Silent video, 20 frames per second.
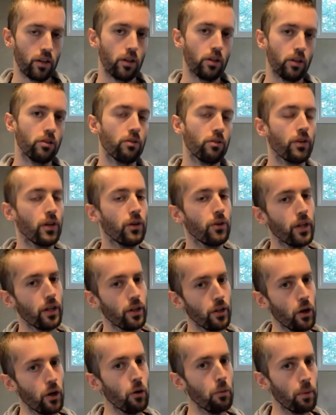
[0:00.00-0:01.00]
Those of you
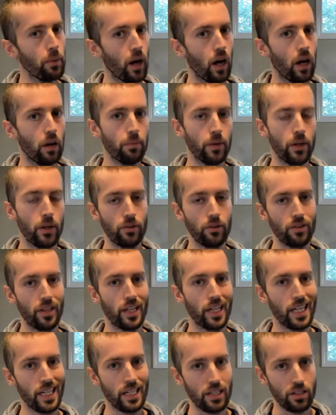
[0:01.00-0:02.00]
that know Bob knows
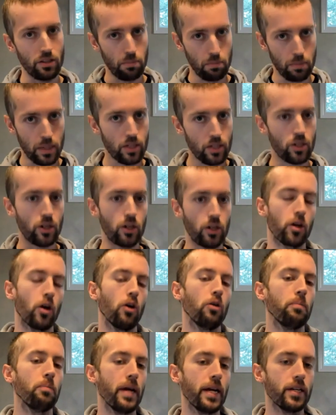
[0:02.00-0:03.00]
that he is Mr.
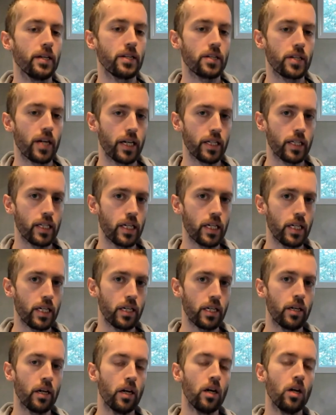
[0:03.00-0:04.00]
Co-managed
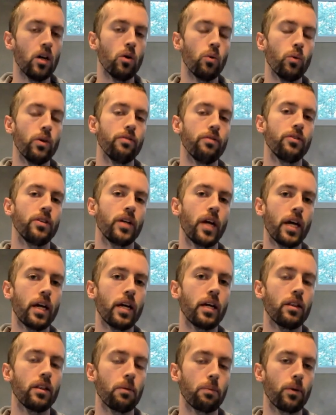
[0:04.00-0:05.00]
IT. We've
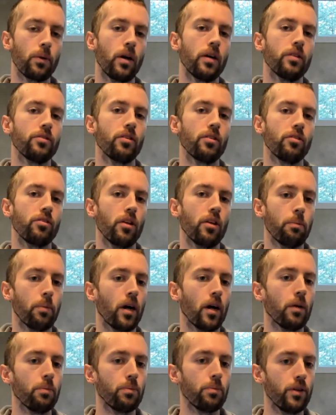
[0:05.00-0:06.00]
taken the process that
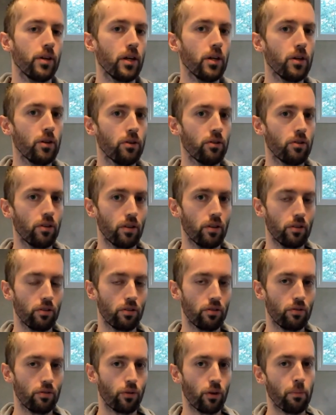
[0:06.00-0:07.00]
Bob's
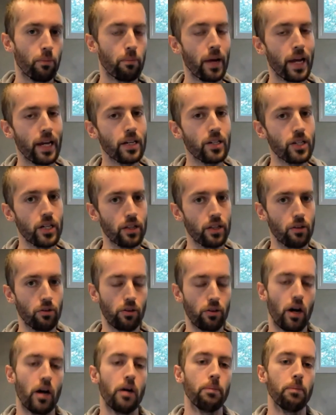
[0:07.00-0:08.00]
uses for managing
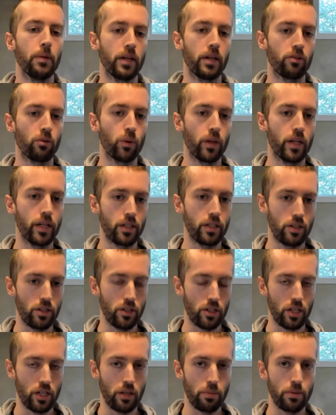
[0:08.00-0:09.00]
these complex
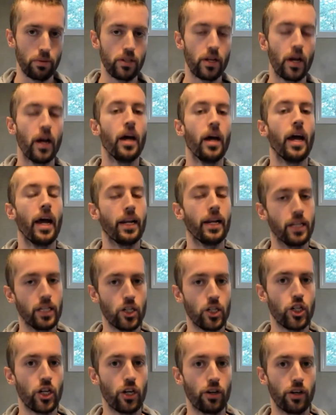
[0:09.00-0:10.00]
relationships, and
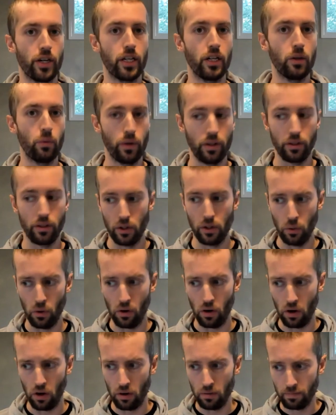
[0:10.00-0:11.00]
he's sharing it with
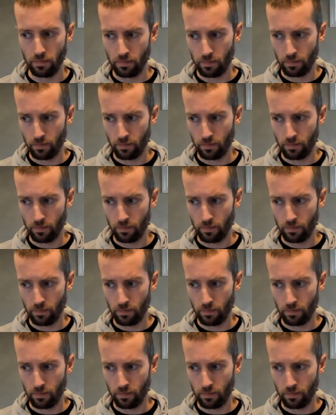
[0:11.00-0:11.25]
you all.